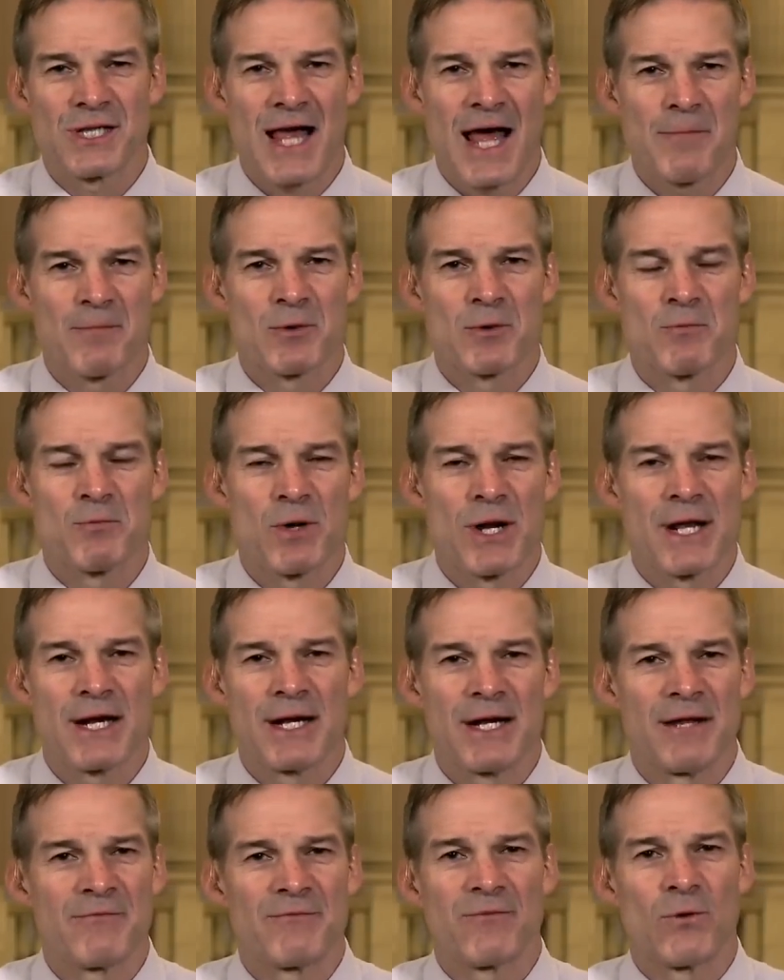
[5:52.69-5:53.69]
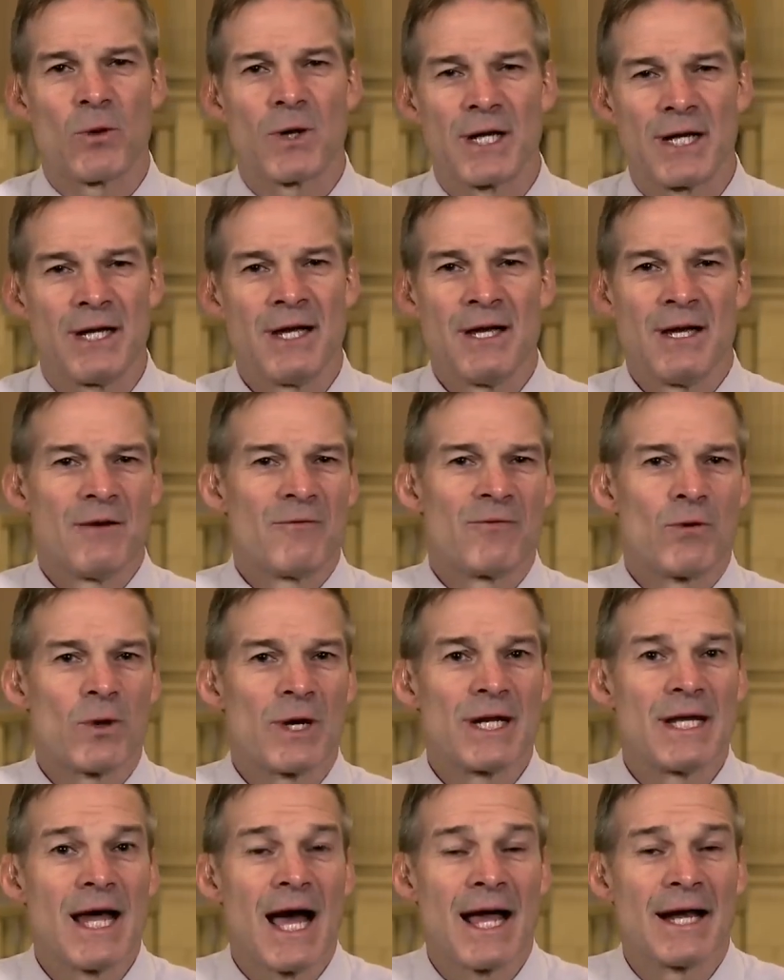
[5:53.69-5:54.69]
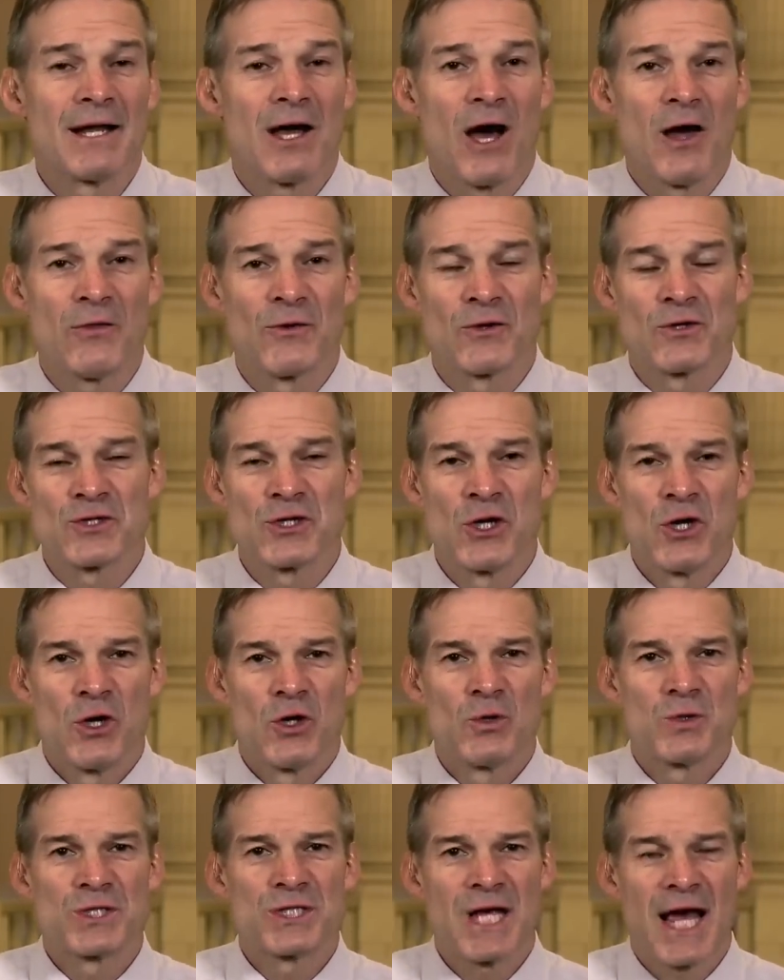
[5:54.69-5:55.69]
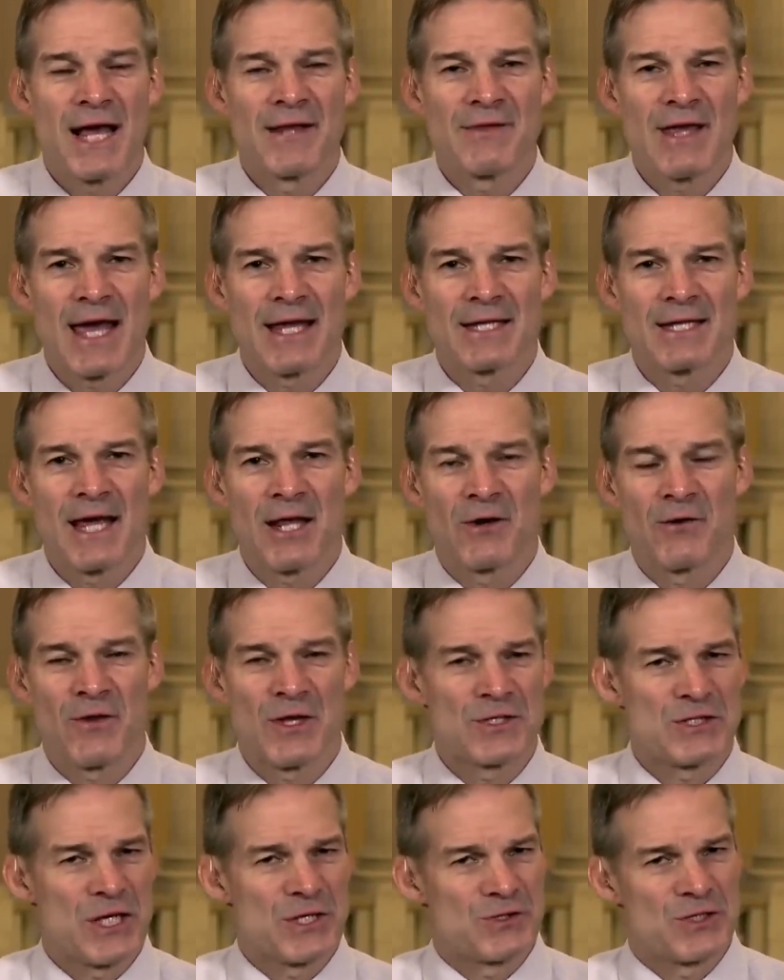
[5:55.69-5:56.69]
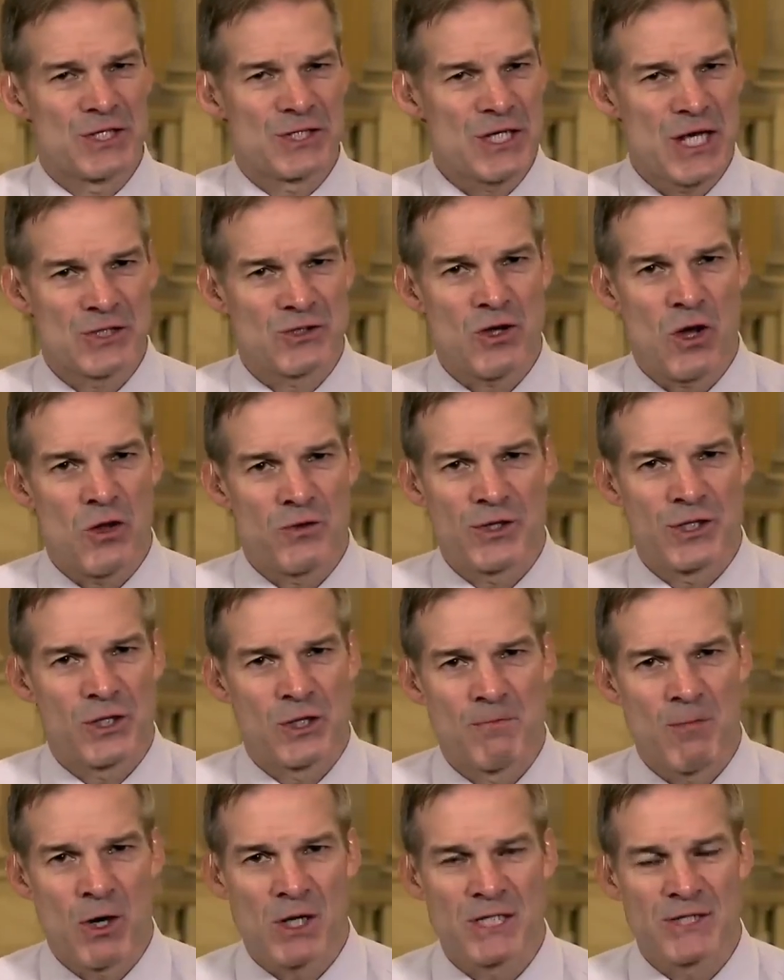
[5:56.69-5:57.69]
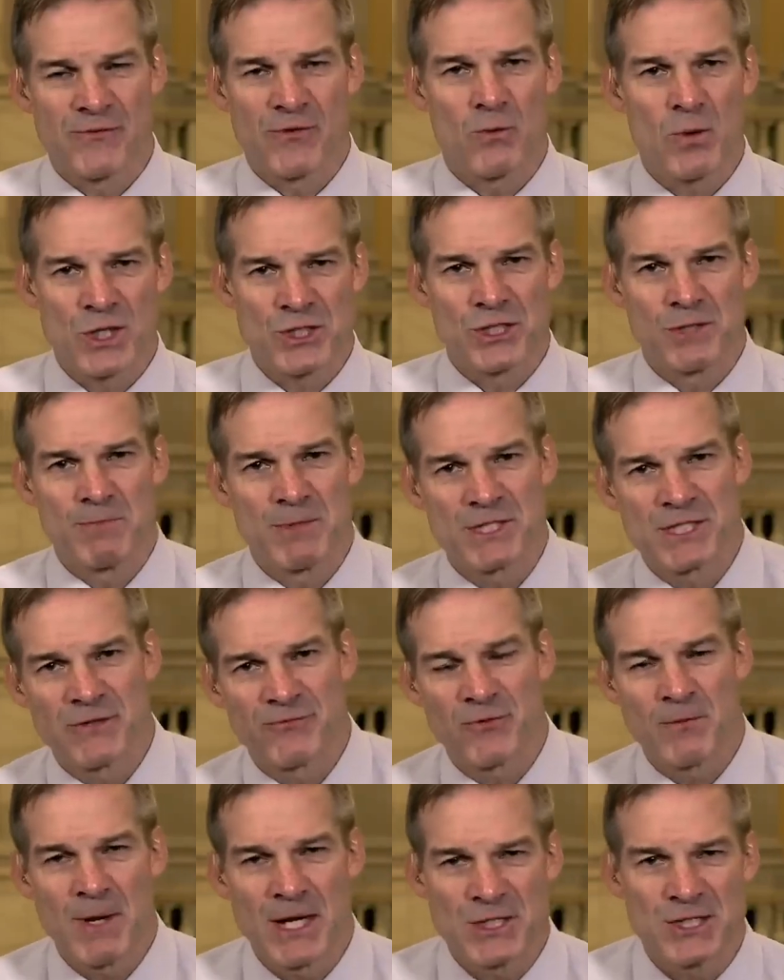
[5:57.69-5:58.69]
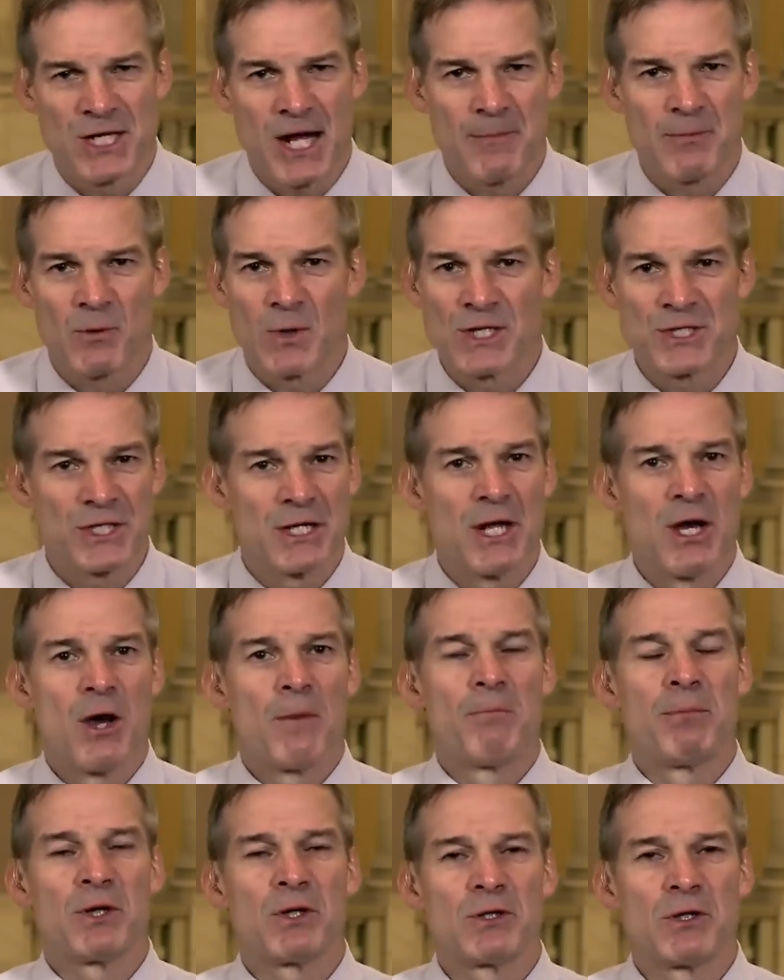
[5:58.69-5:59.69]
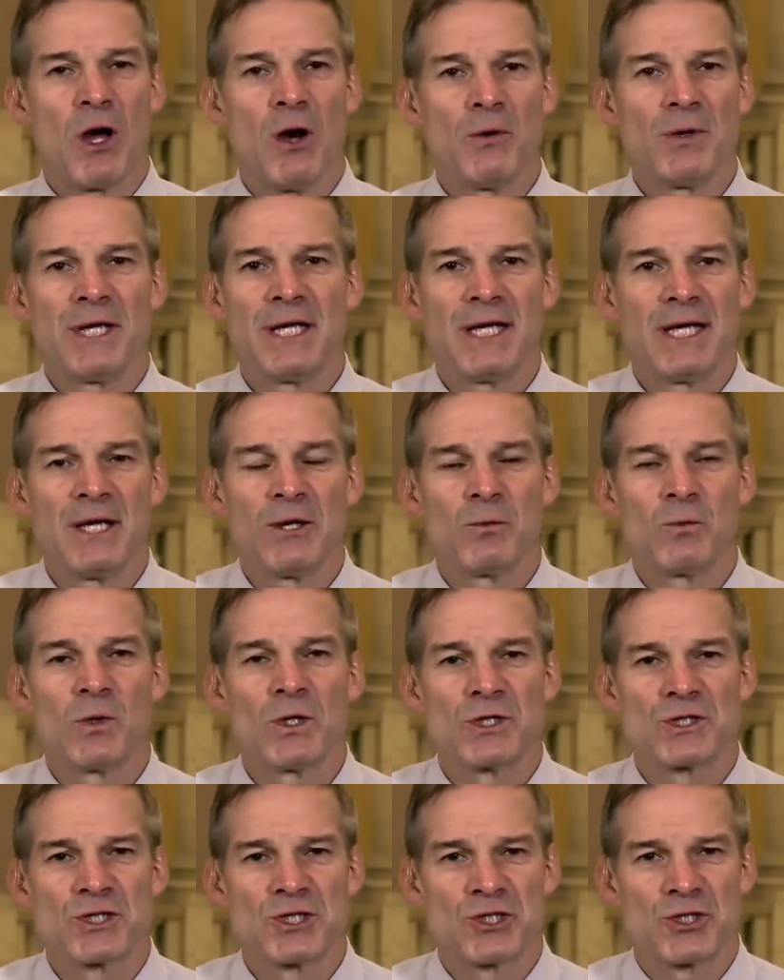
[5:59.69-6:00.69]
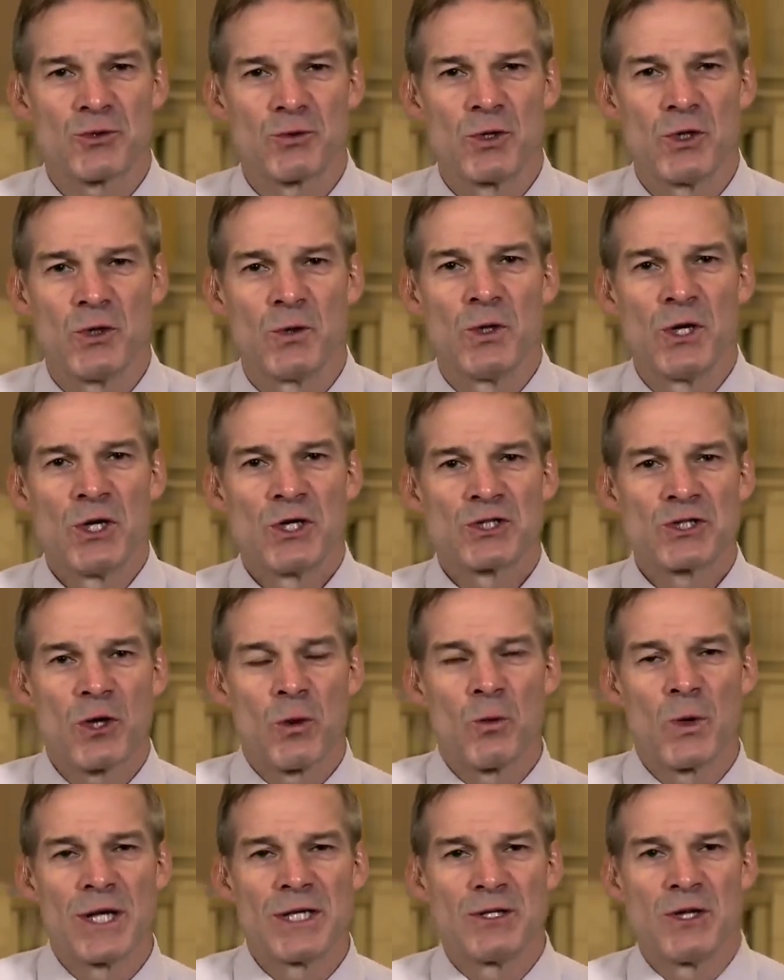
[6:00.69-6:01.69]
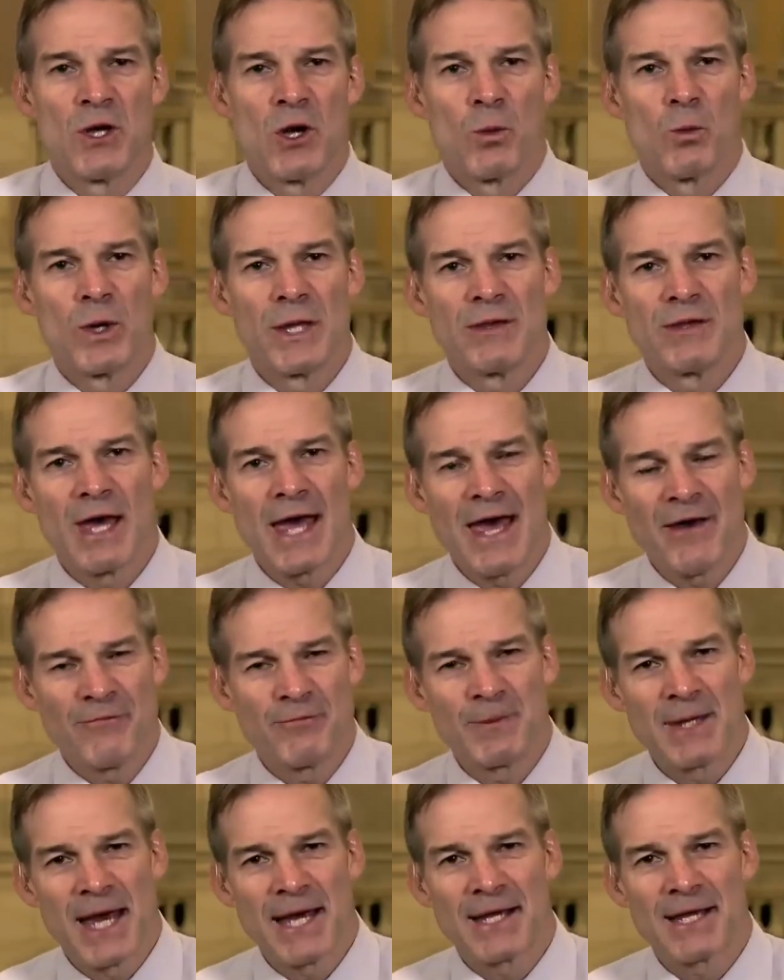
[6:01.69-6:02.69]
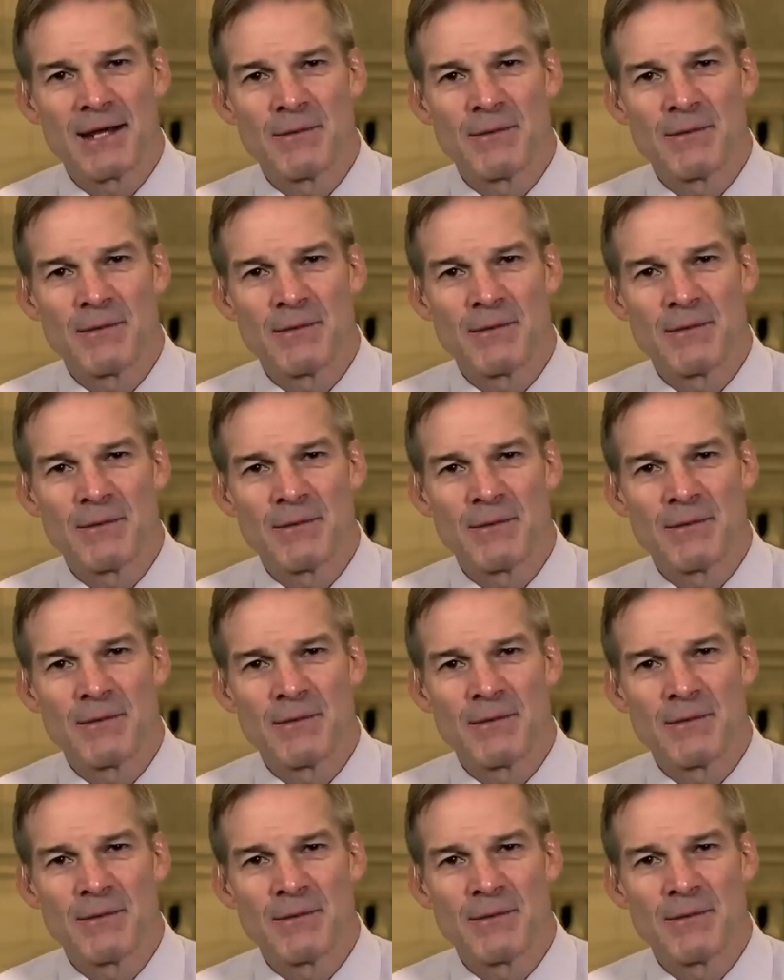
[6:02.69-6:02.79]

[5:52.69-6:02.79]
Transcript: Clapper, Brennan, and 40, 49 others who signed that letter that says this has all the earmarks of a Russian misinformation operation. Baloney, it was true. So when, when the FBI